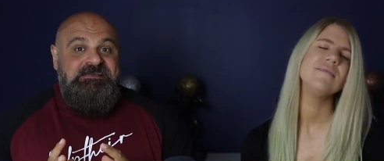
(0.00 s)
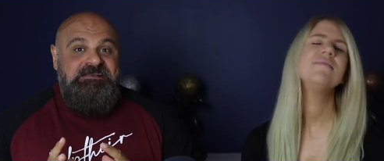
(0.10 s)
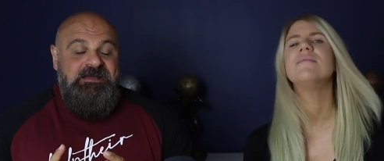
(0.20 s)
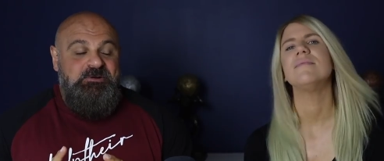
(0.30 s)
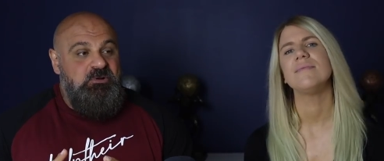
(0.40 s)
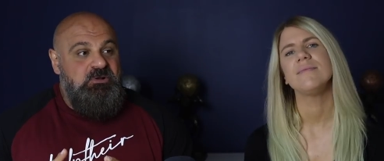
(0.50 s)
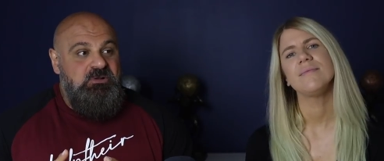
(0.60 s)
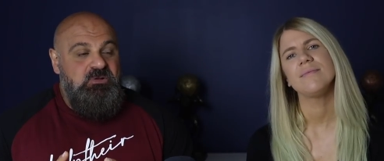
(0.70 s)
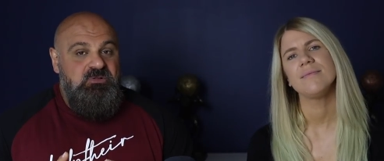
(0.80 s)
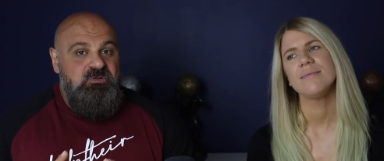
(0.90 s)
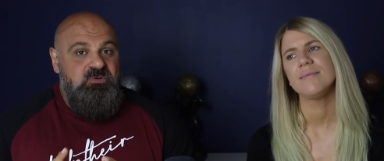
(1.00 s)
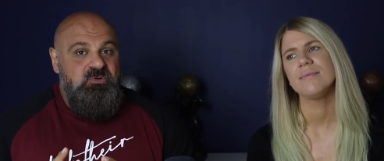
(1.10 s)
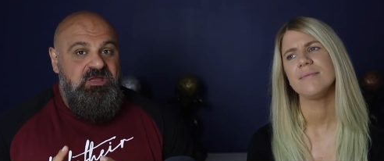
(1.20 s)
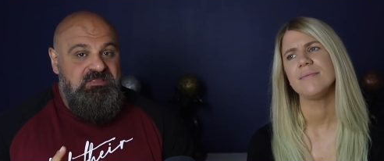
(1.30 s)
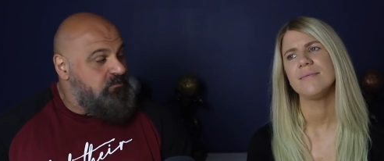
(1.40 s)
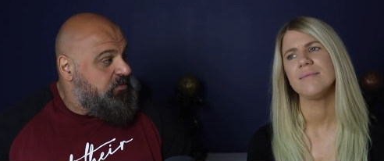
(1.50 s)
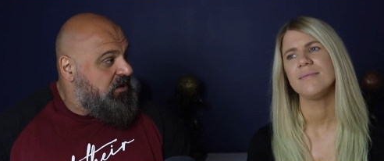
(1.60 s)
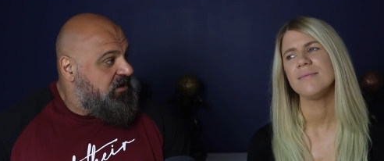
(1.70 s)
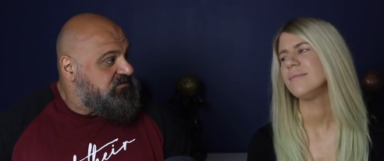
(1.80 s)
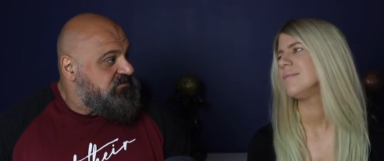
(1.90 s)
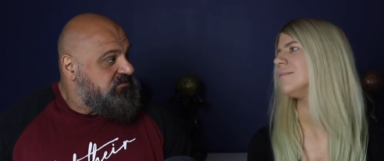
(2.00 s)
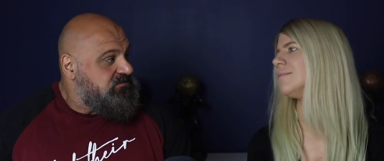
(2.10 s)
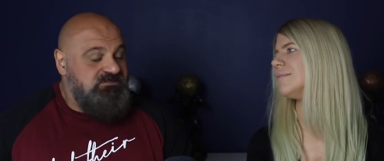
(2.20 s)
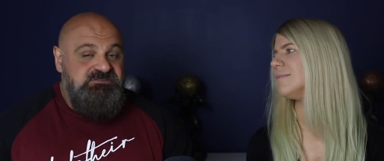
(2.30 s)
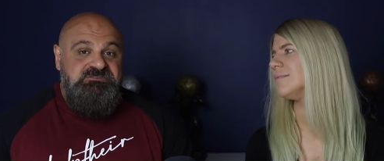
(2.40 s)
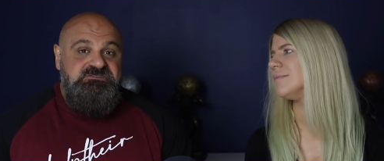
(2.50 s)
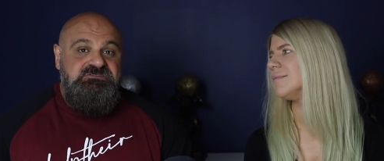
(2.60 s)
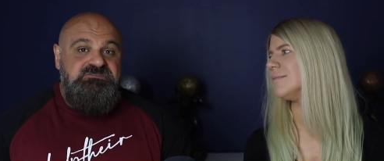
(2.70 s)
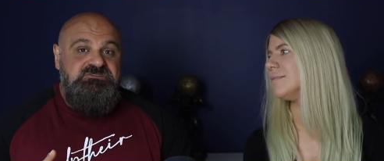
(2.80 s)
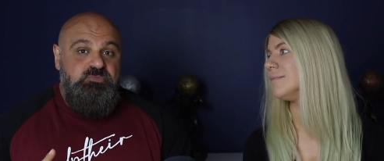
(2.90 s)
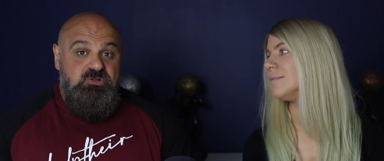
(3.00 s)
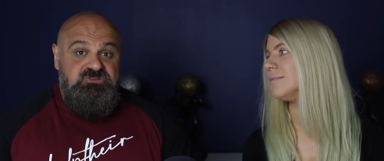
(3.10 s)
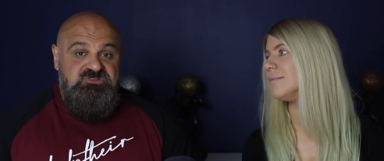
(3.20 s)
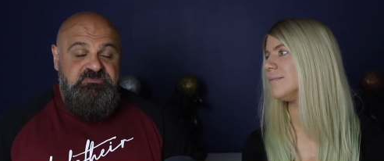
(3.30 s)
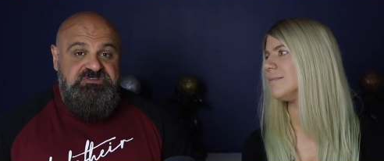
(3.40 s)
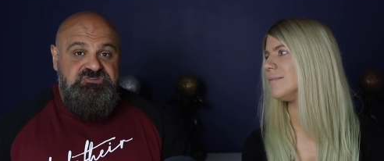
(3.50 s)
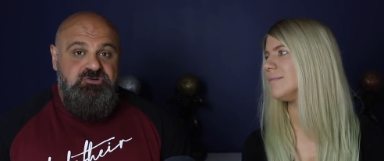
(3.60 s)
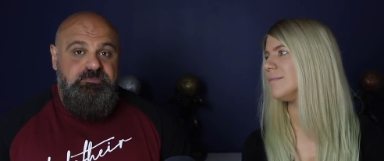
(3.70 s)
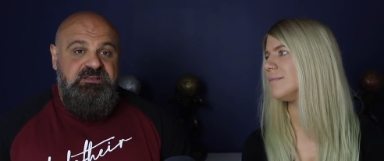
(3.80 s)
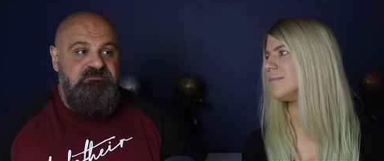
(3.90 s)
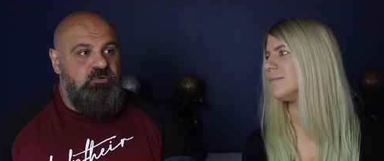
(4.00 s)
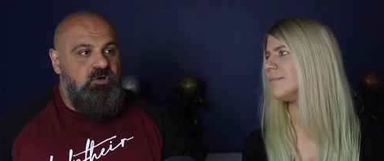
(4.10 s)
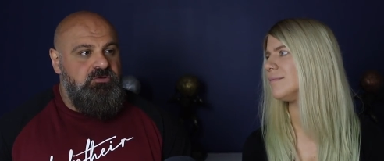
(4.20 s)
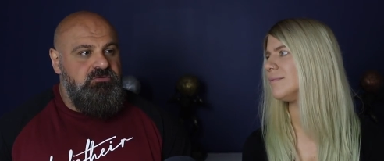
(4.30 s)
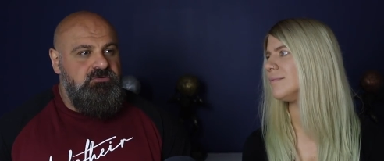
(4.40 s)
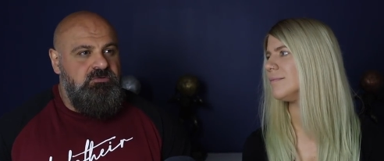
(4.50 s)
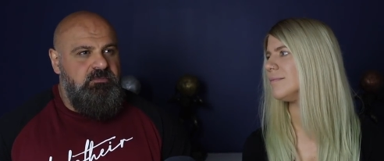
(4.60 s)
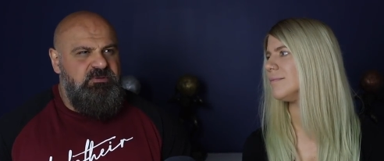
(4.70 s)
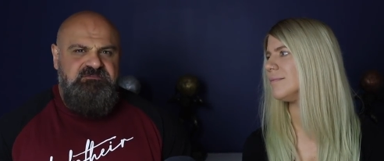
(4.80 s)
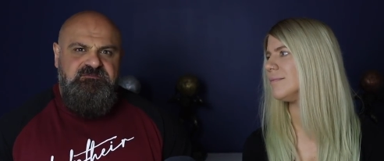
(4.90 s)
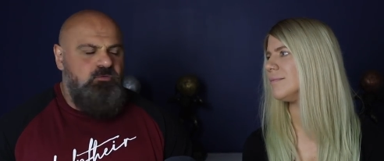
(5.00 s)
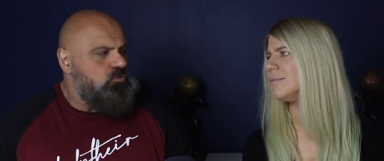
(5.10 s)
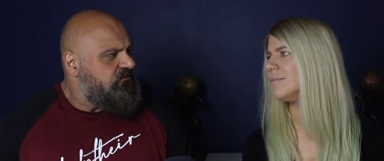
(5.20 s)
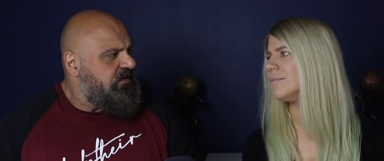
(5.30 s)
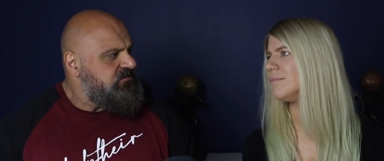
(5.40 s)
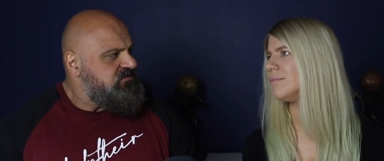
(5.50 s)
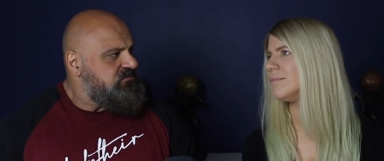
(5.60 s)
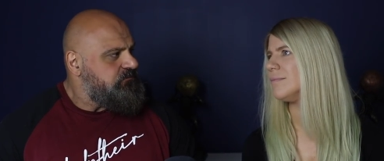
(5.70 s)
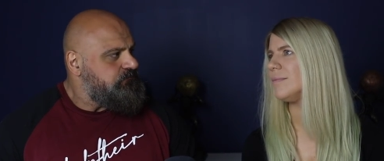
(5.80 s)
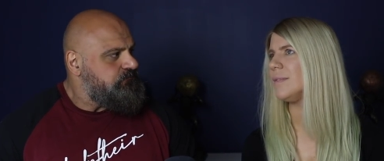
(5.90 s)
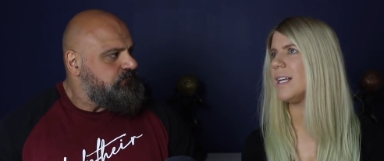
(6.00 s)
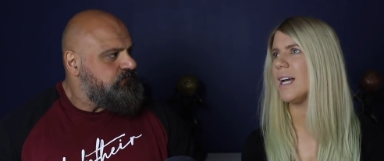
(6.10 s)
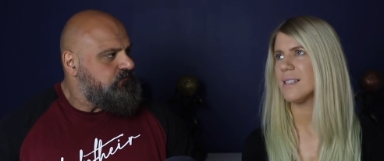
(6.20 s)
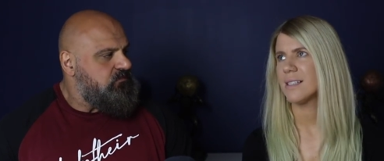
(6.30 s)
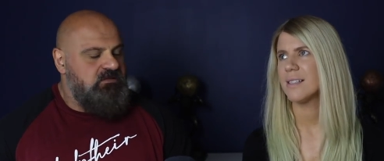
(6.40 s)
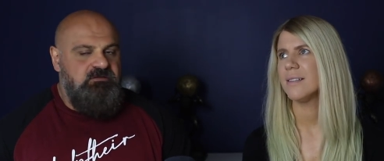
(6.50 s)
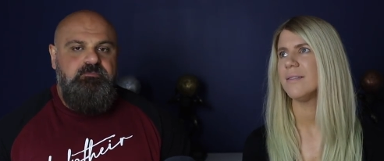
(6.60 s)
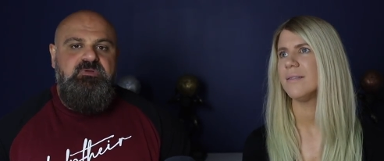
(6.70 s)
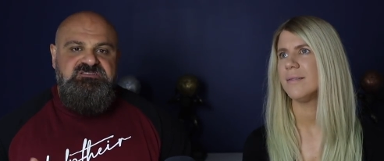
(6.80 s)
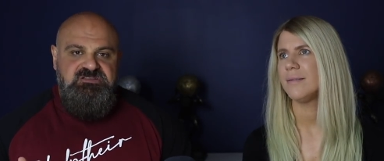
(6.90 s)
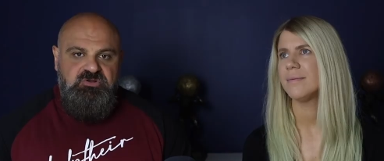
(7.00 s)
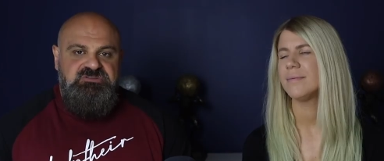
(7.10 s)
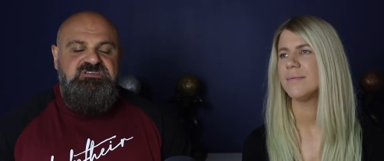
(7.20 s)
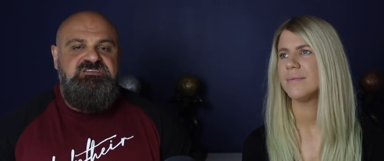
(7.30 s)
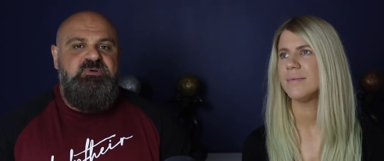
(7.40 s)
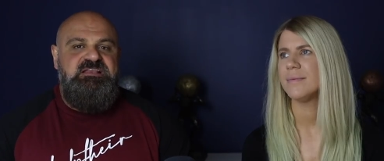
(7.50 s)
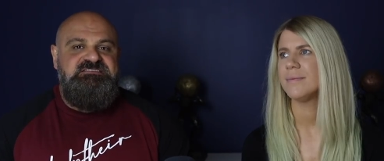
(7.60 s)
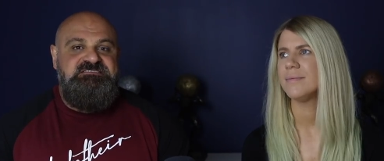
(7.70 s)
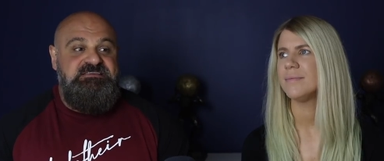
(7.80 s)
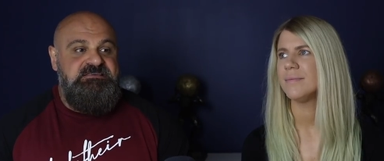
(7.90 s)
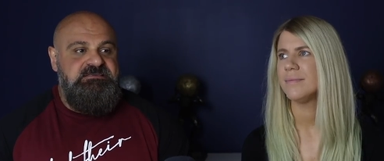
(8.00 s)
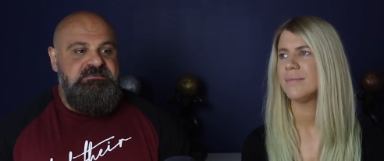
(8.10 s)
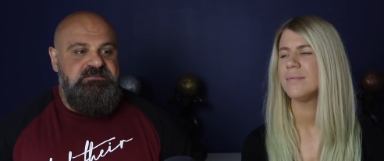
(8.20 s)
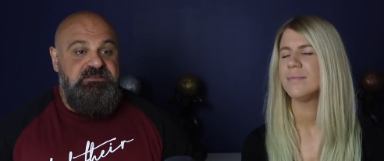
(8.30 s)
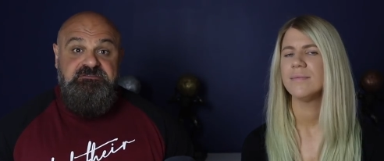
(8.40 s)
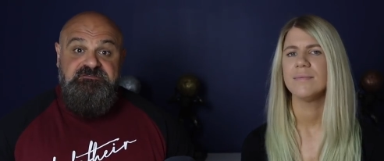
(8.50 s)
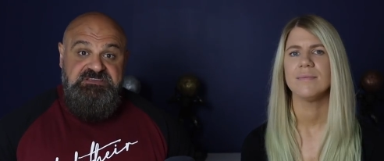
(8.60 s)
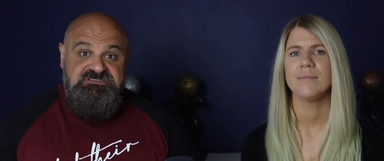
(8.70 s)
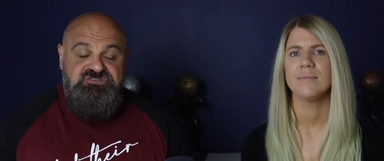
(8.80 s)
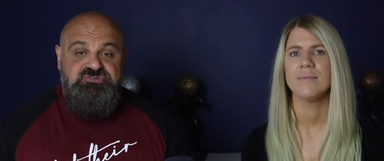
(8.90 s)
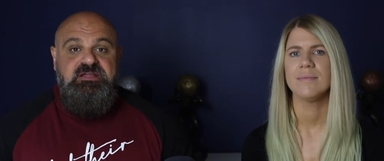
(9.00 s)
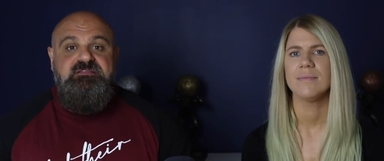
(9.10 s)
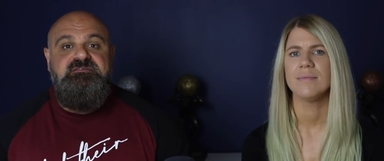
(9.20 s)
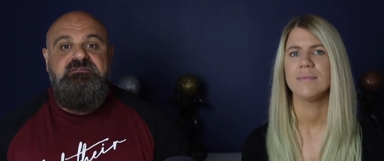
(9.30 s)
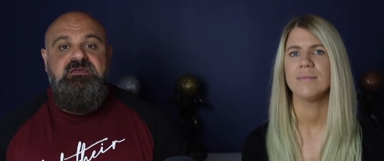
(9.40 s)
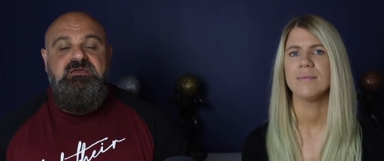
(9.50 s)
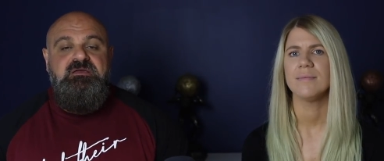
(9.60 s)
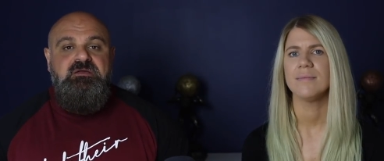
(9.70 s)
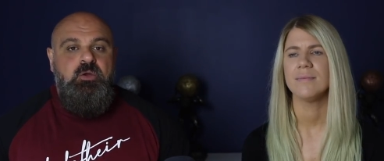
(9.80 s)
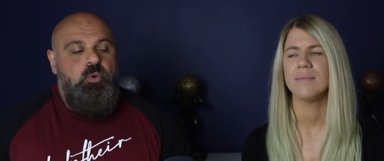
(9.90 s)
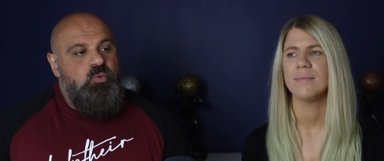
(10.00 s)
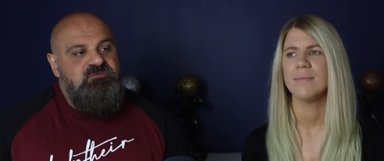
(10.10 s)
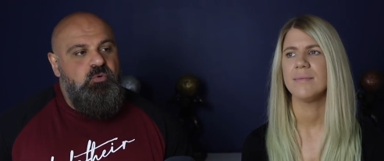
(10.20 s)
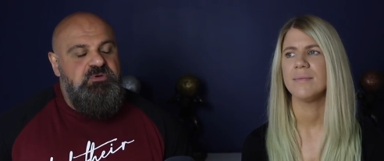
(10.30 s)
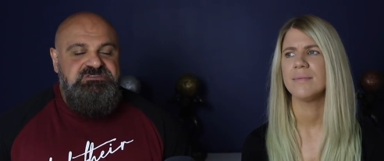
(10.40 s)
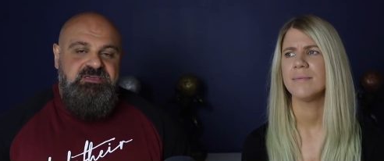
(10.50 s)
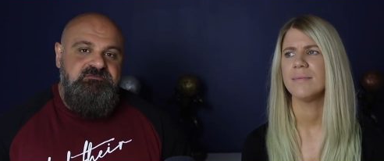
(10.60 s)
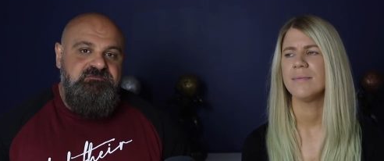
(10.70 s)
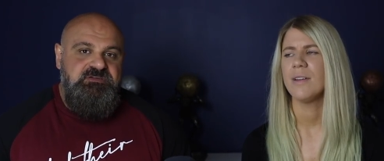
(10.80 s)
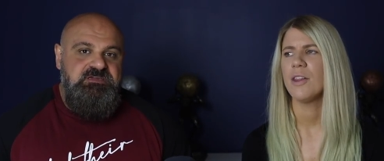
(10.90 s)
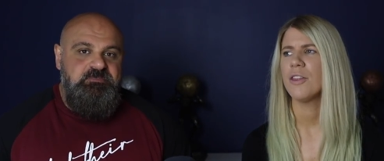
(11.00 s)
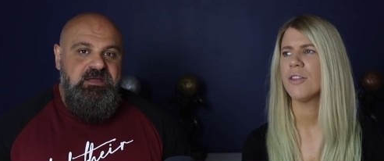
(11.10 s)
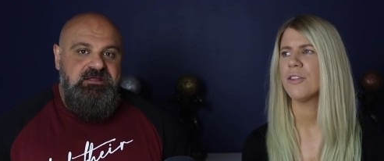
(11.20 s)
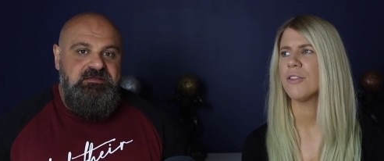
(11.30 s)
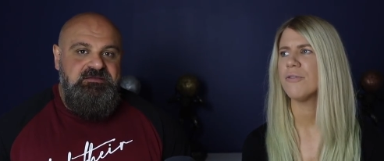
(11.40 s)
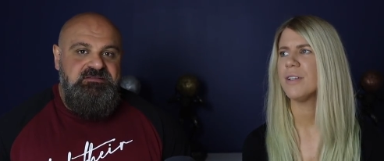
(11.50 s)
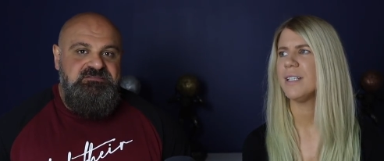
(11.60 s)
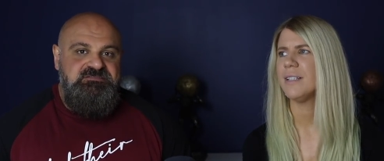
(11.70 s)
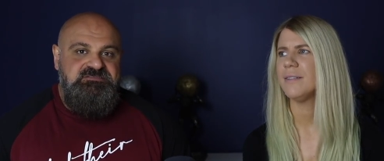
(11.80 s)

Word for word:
Speaker 1: Now, in the past, the World Ultimate Strongman have put on, I believe, four events.
Speaker 2: Yes.
Speaker 1: As long as, as well as the, the kind of feats of strength, and we've always given feedback Three.